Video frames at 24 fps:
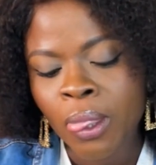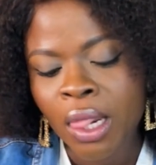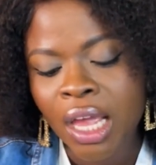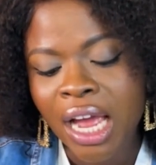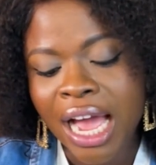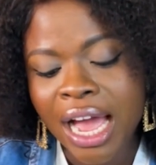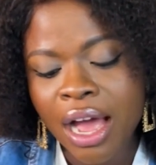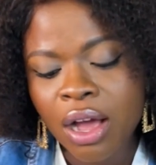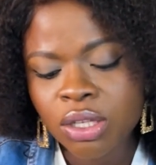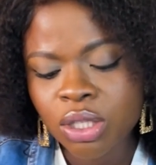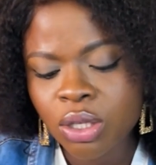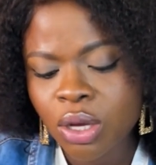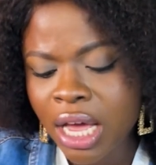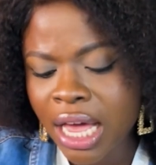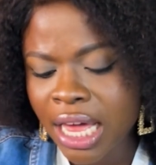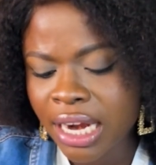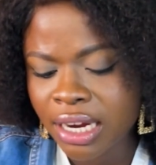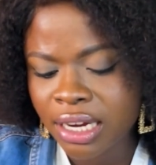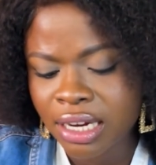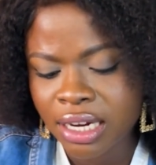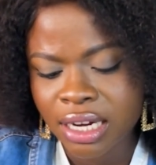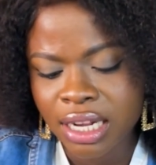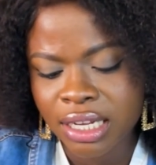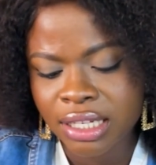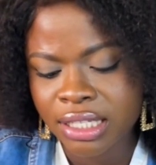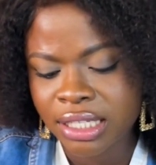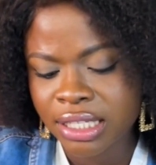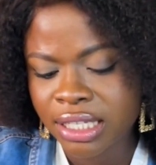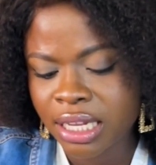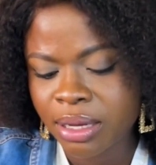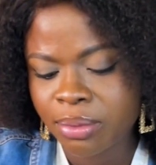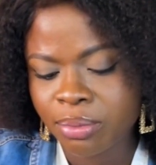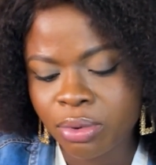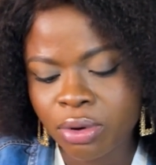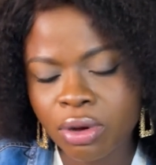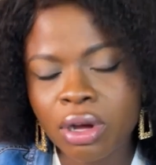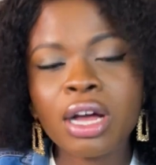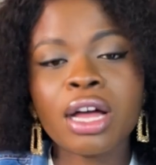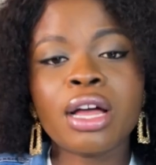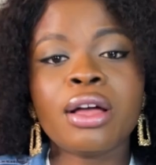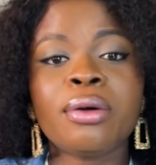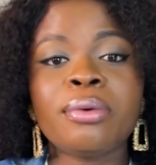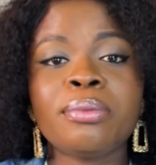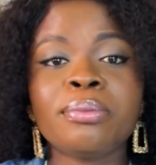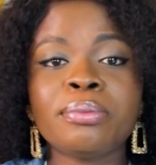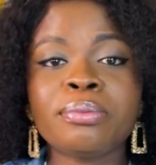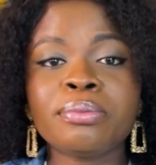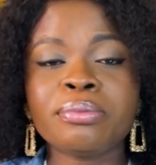I also had another DM, but
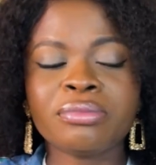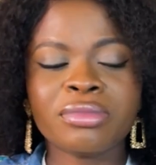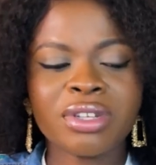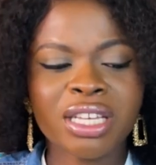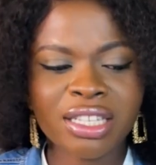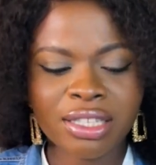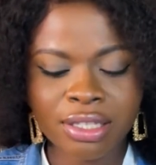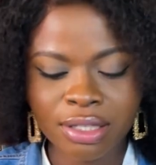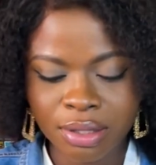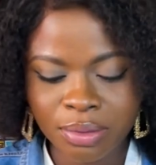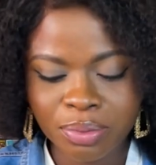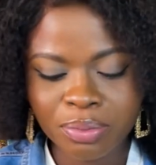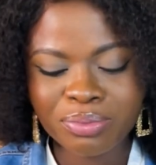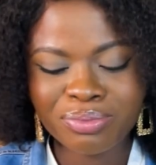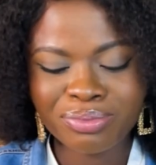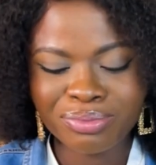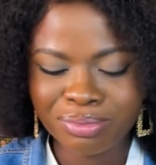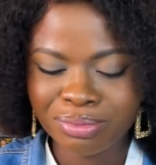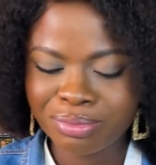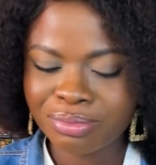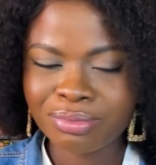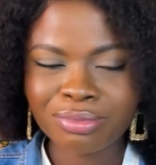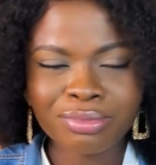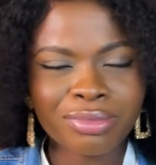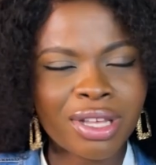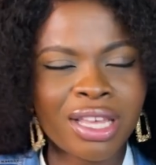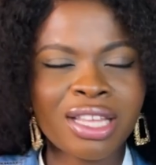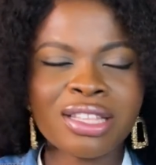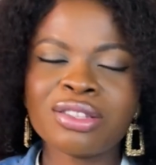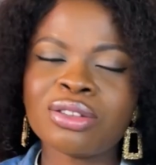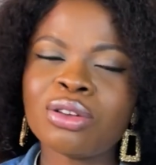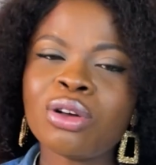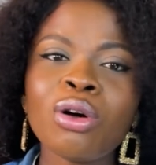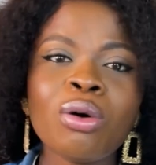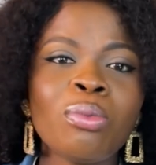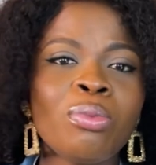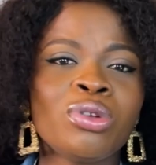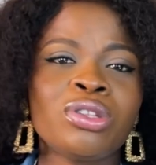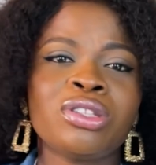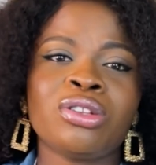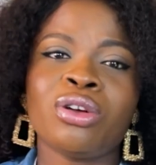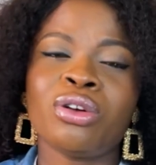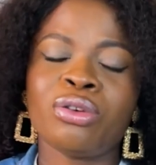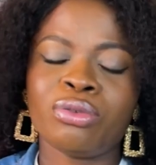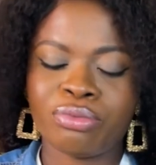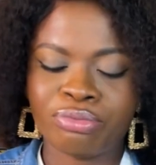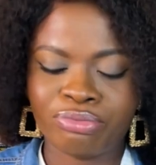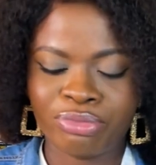it's almost
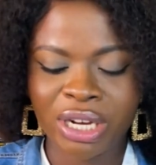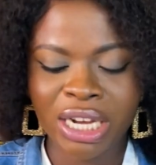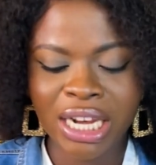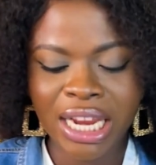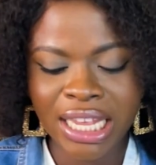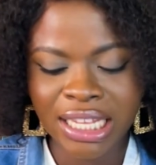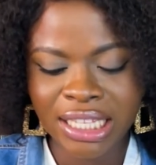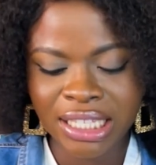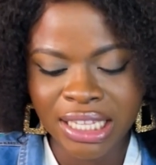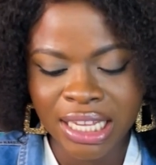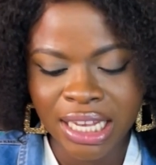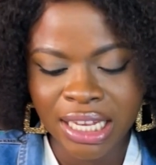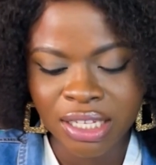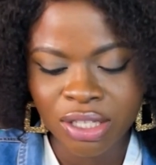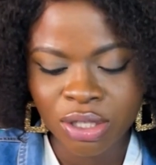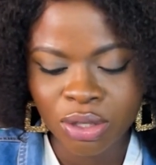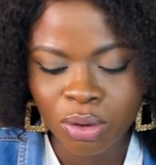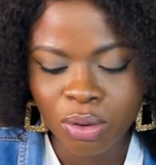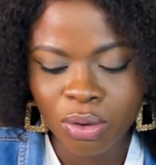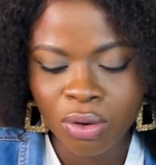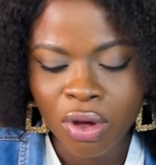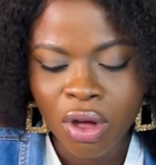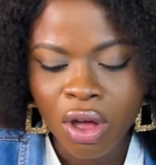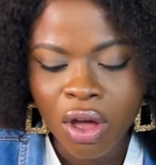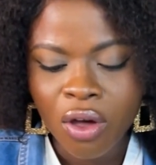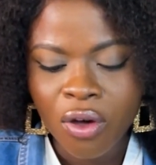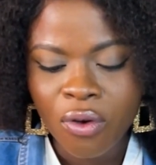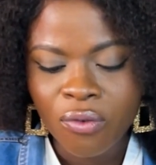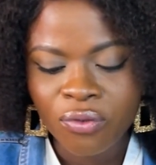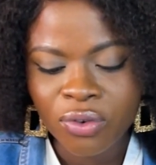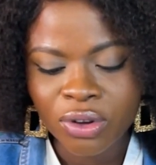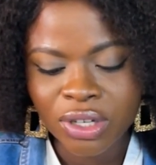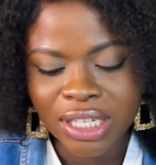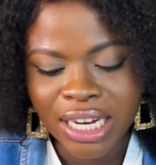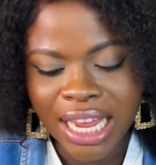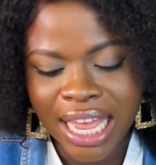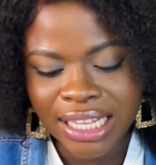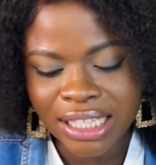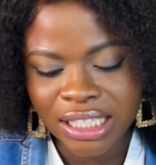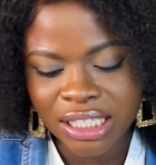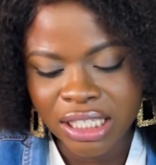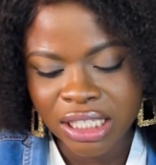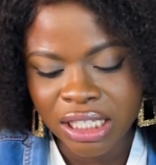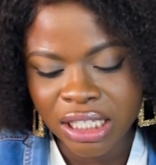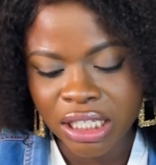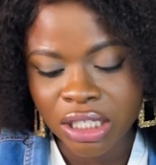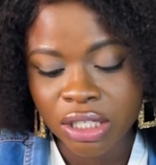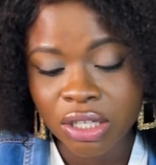related. So for that,
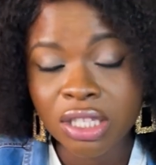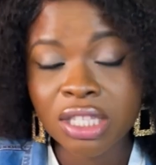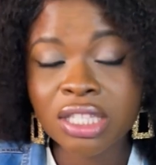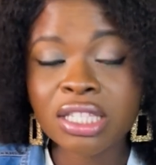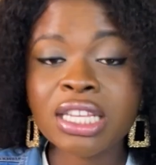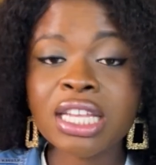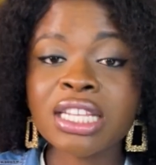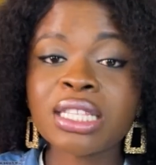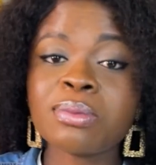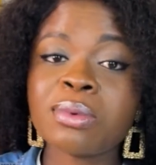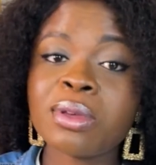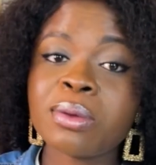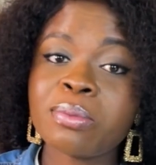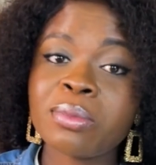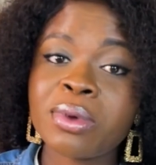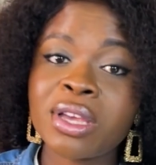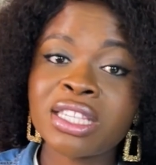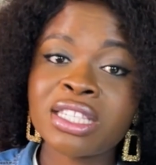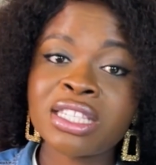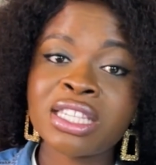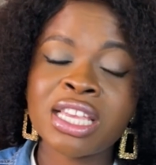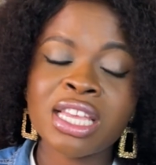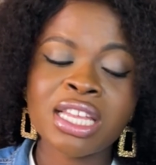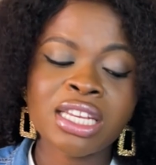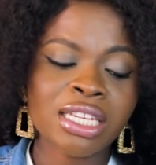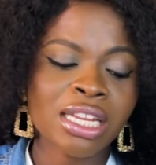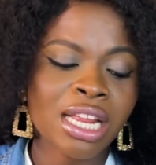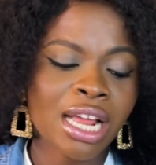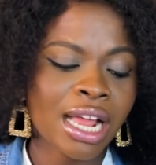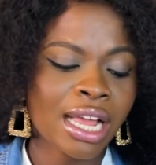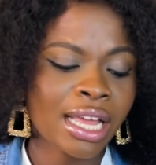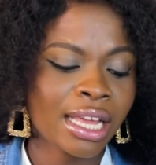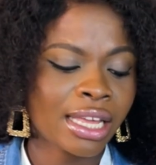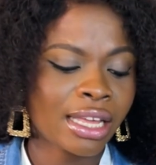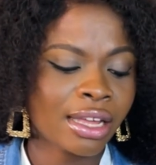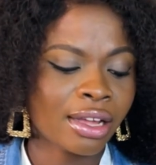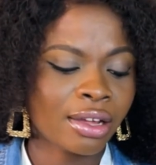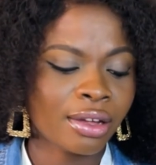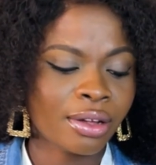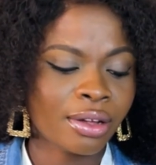she just sent me a message that